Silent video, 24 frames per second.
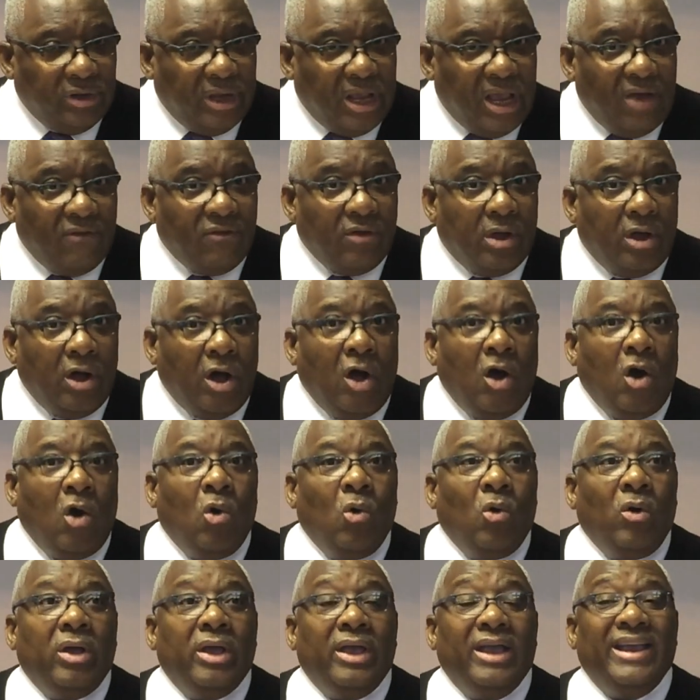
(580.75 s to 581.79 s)
to ever
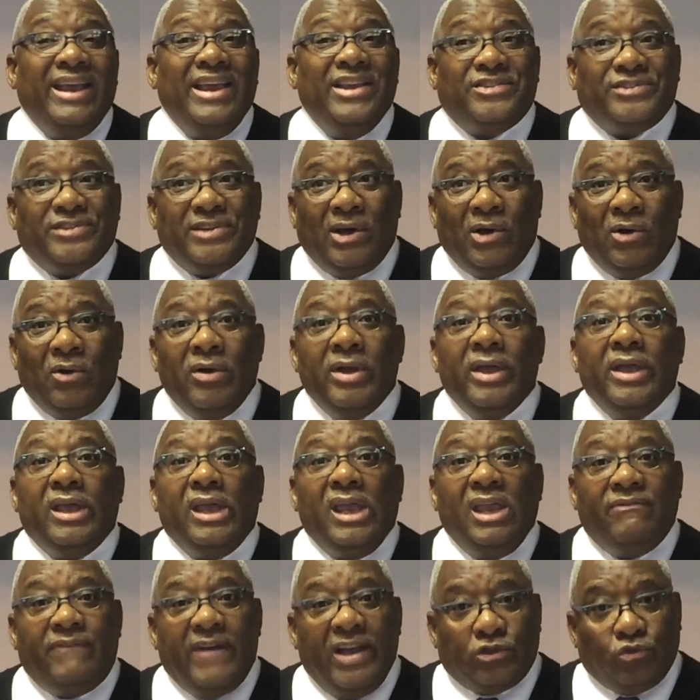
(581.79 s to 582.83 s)
call Esau
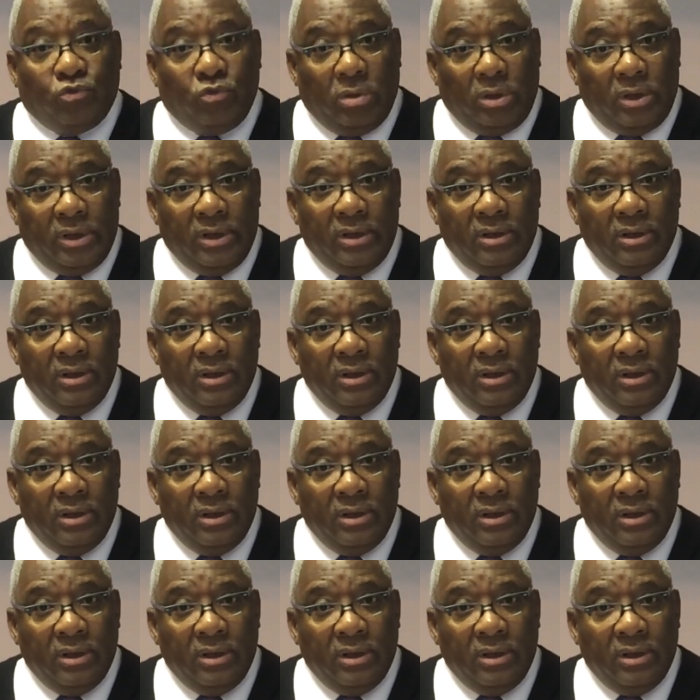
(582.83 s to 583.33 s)
effectually.